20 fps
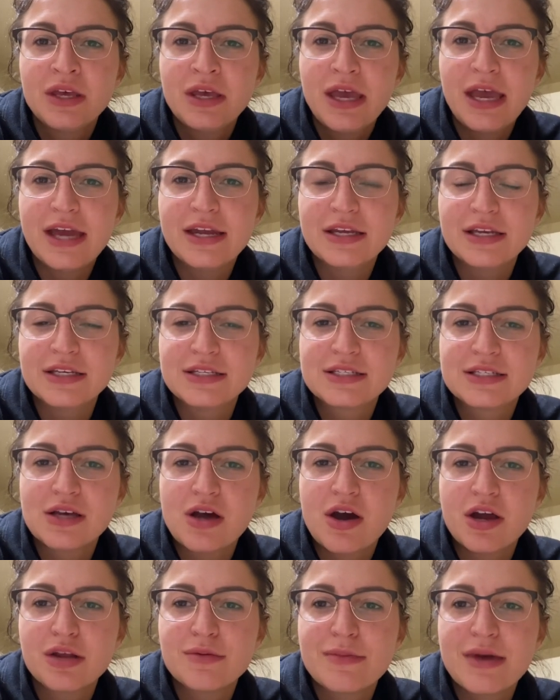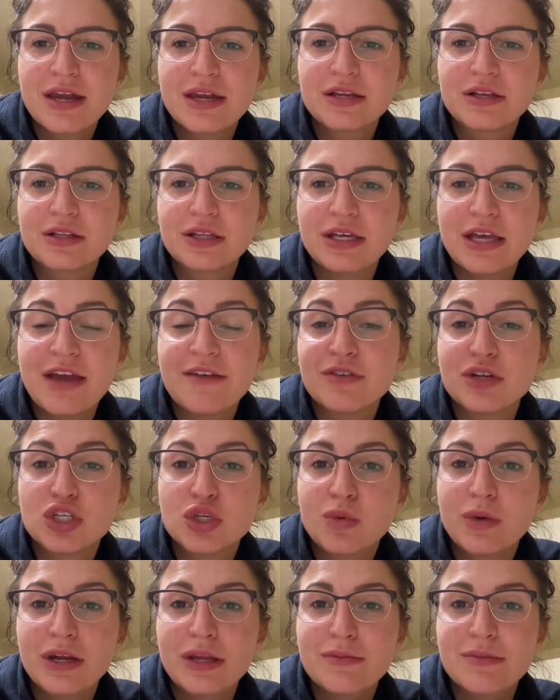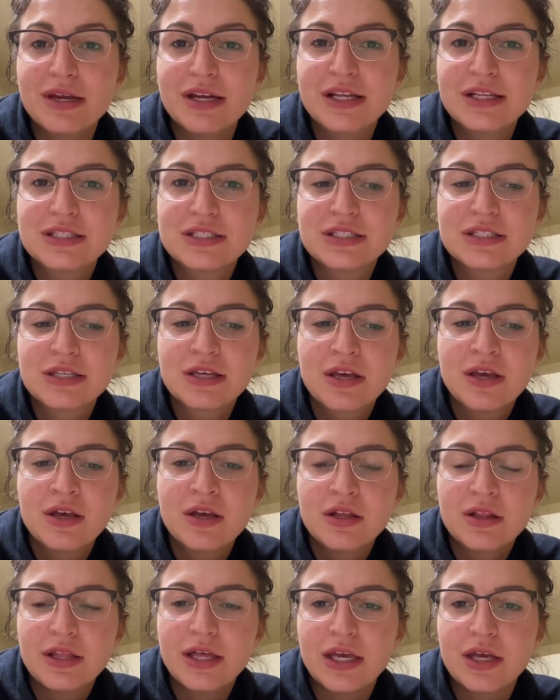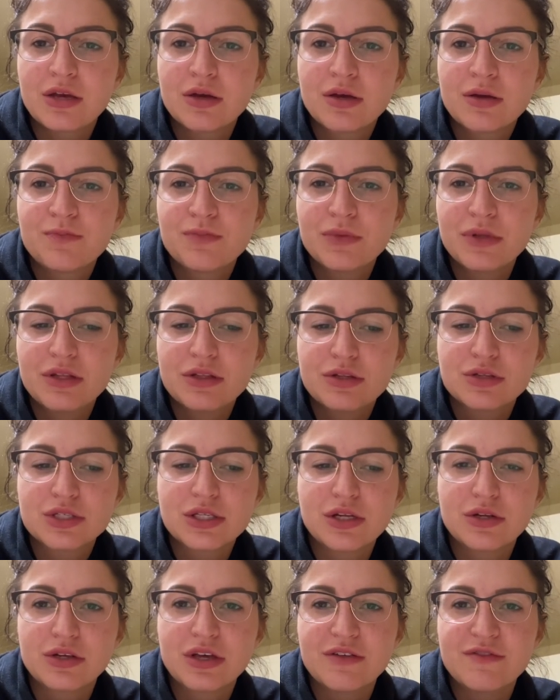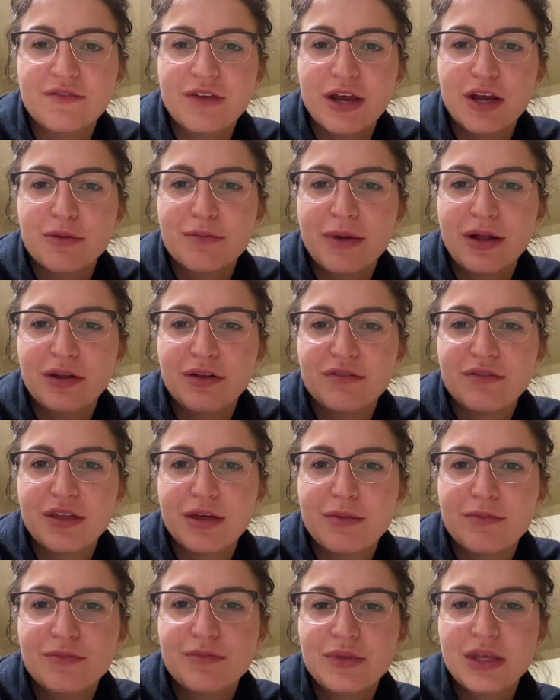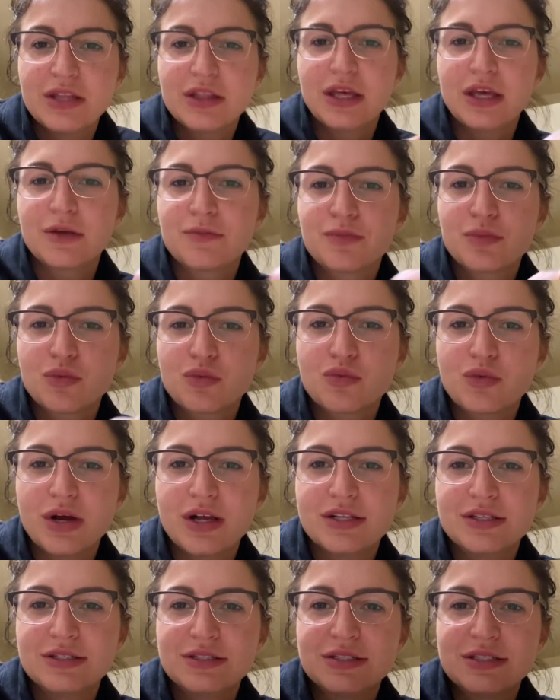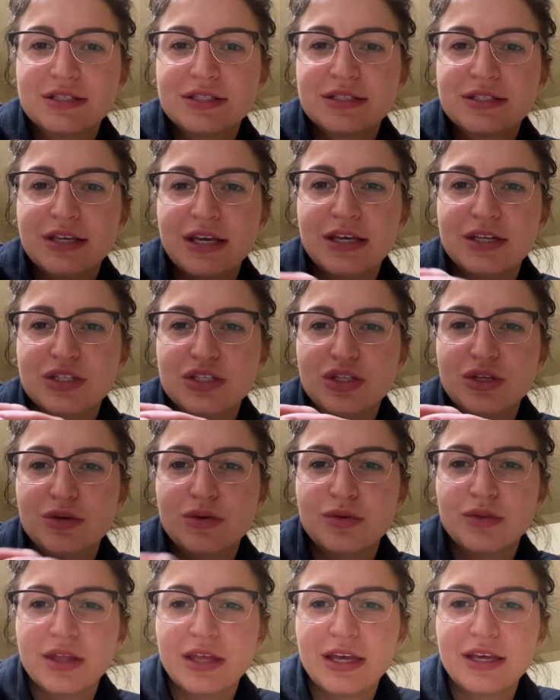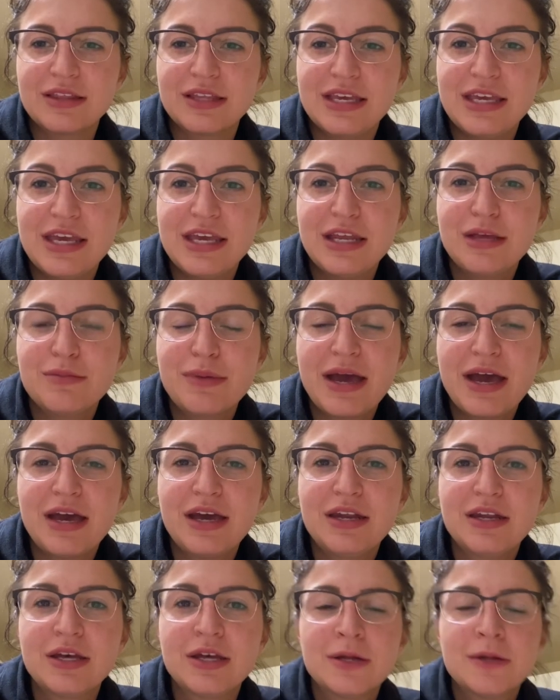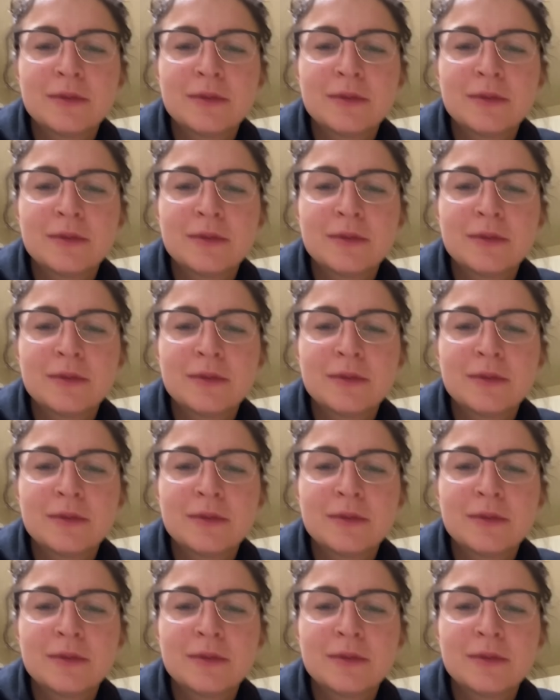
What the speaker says: and it automatically every 20 minutes, like there's a little conveyor belt of them, it like runs into the heating pad